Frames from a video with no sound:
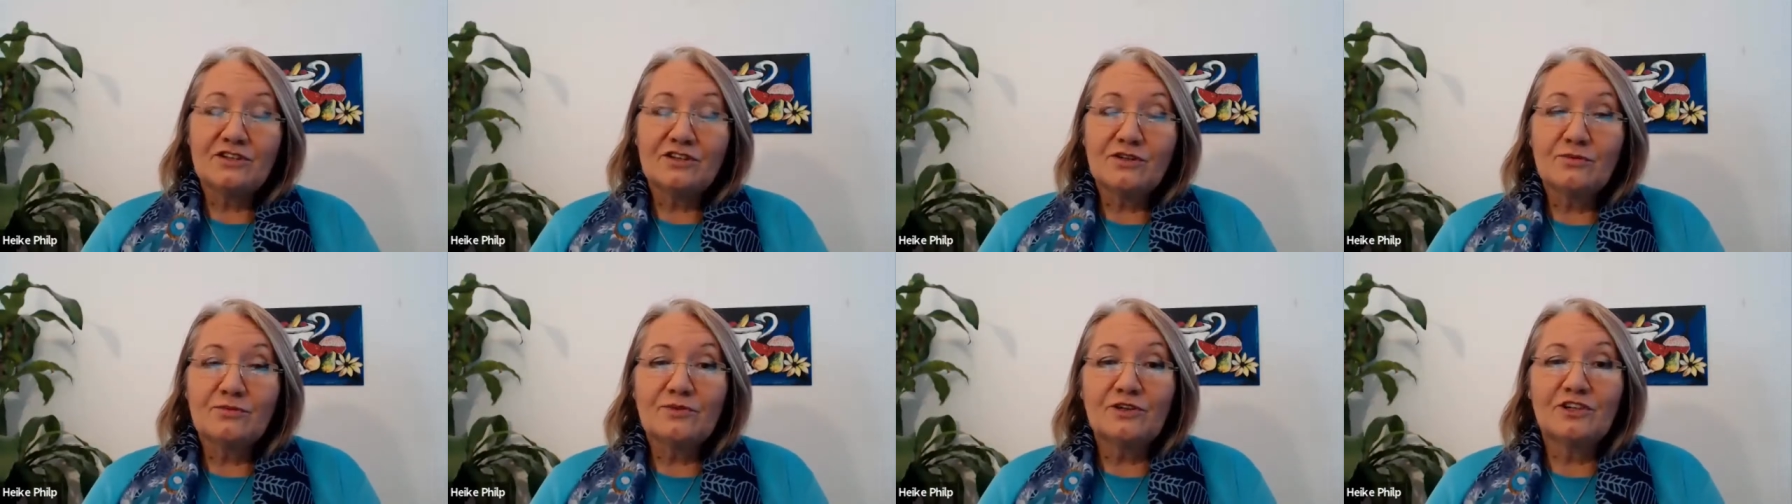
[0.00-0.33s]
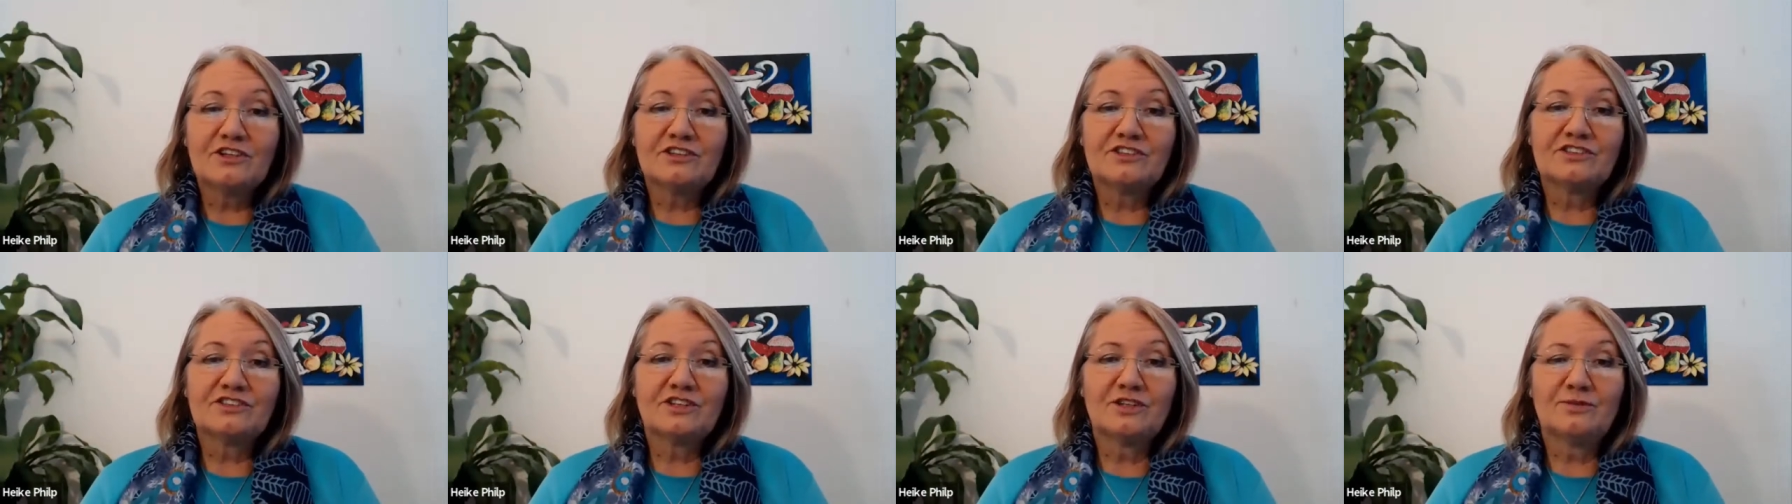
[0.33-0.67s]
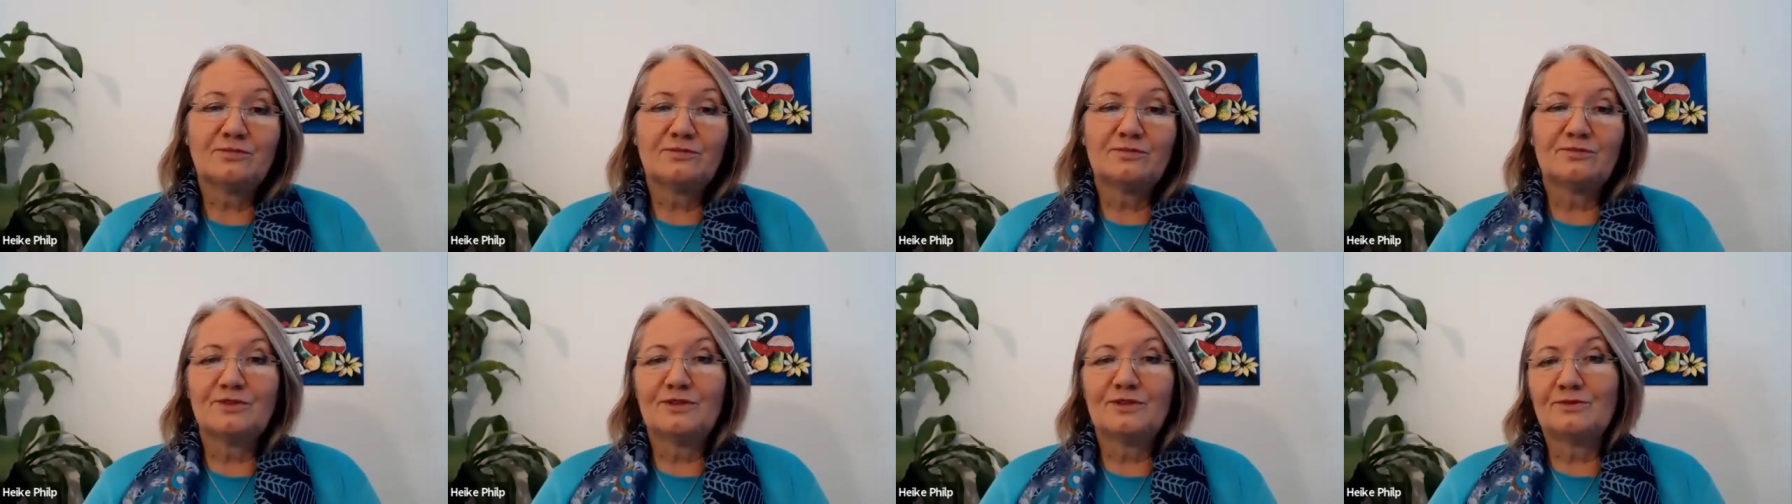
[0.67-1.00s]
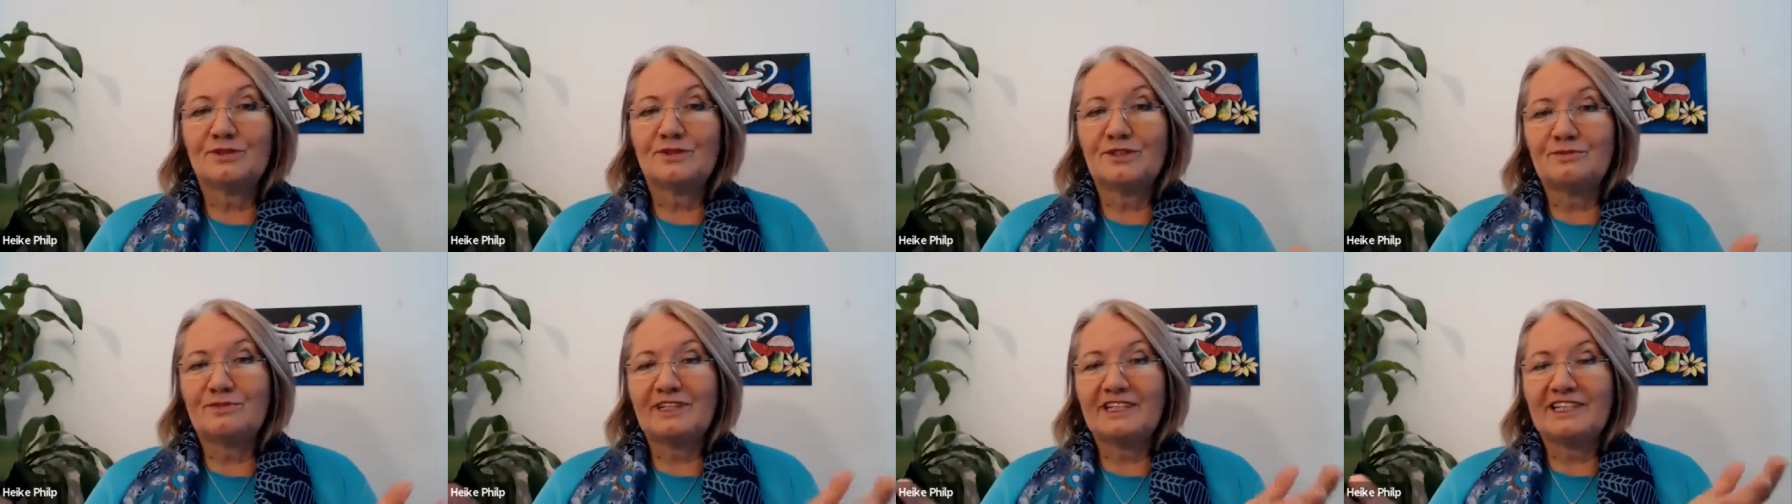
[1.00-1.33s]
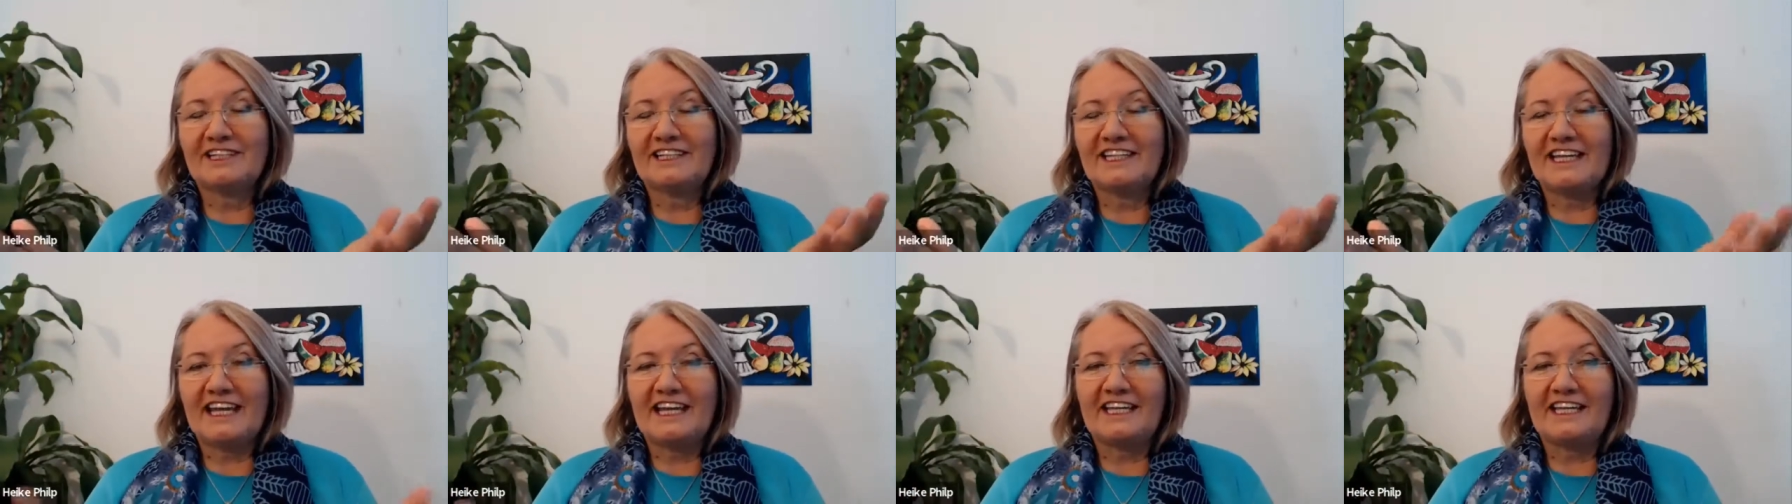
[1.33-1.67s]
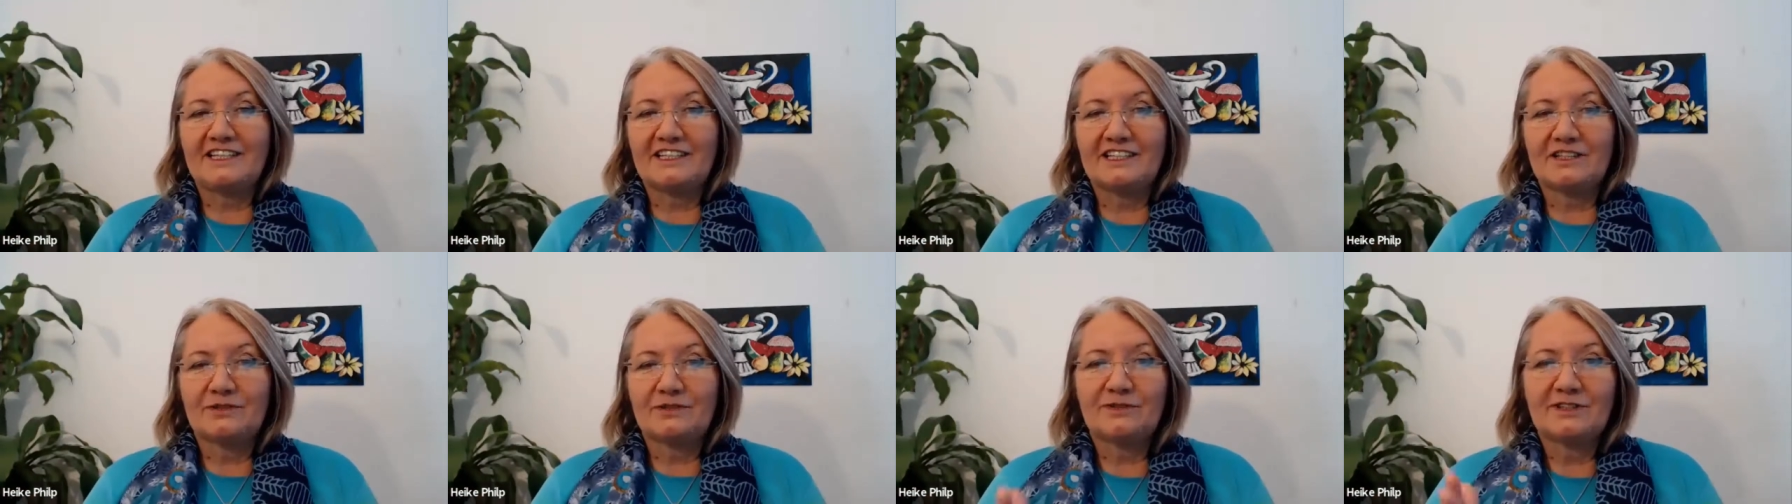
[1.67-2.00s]
the workshop we will be
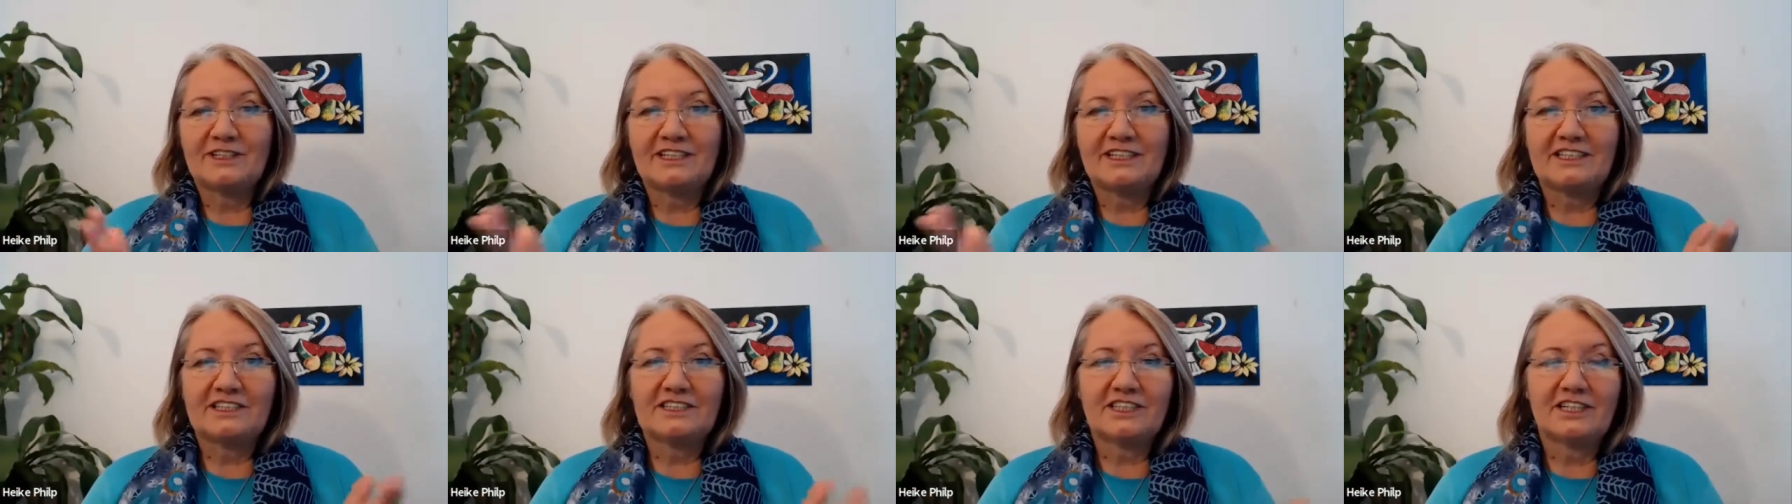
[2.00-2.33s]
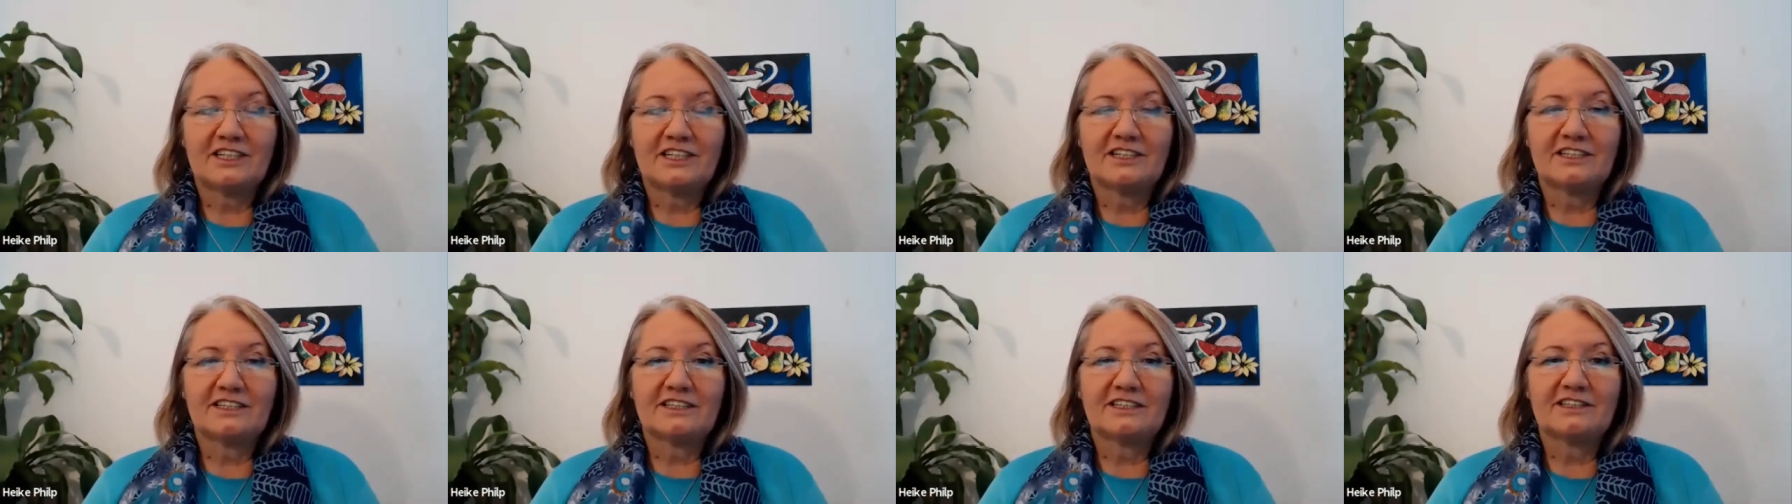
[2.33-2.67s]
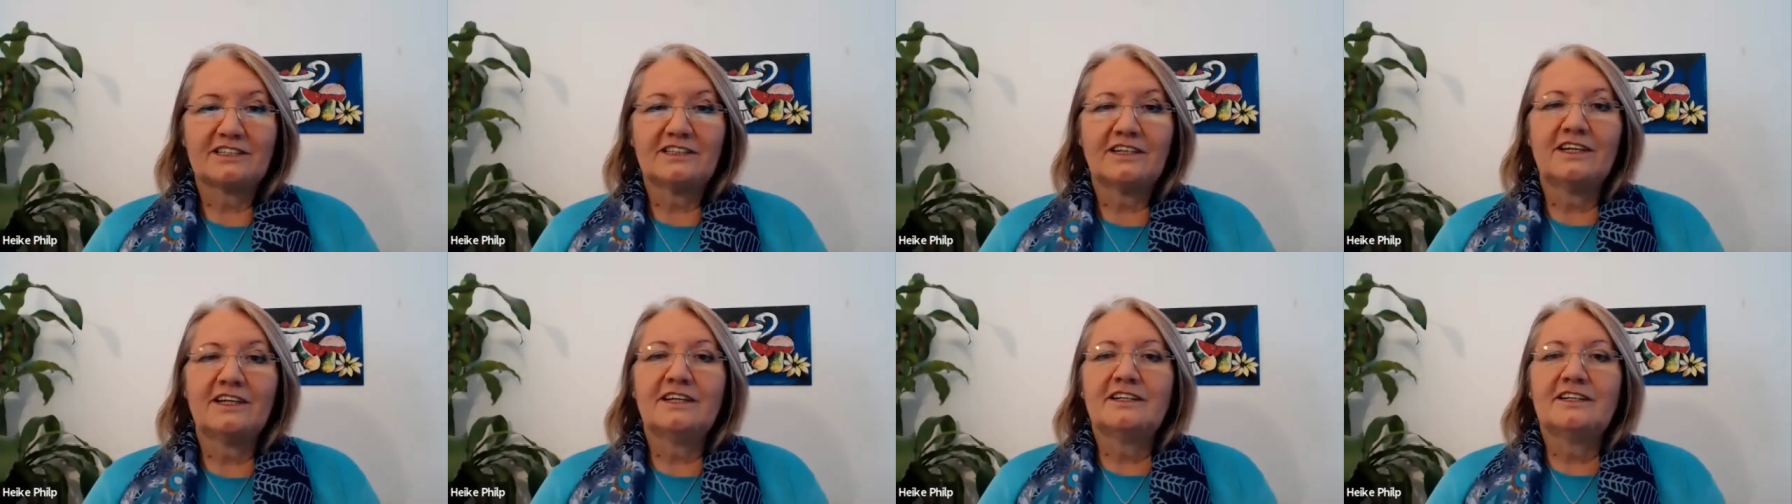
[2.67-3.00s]
engaging with each other.